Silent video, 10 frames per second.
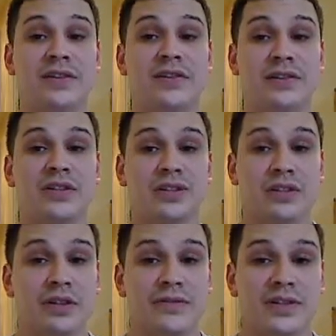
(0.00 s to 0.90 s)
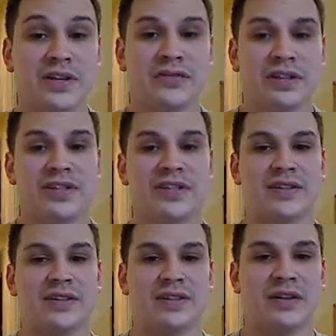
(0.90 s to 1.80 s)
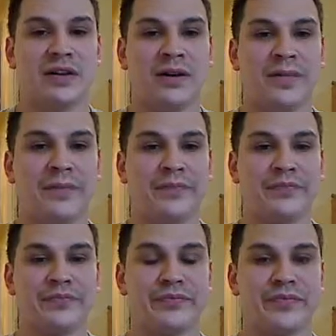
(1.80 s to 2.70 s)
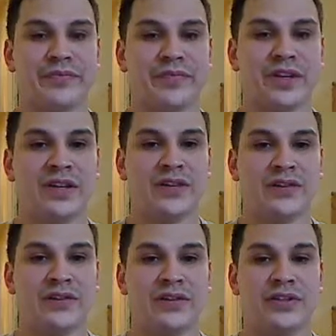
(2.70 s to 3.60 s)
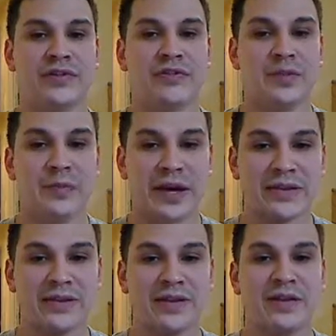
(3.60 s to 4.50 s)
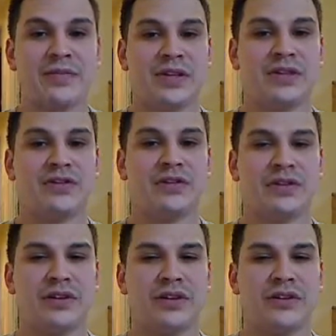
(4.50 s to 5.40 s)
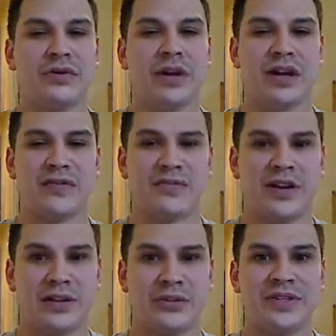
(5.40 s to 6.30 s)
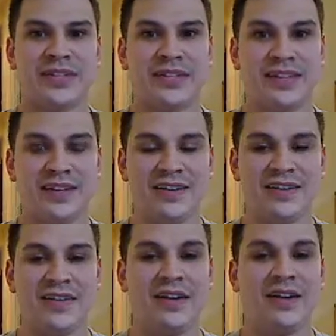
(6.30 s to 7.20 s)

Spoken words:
learning to love Dick Grayson. He's learning to respect him, and he's learning to kind of follow his lead.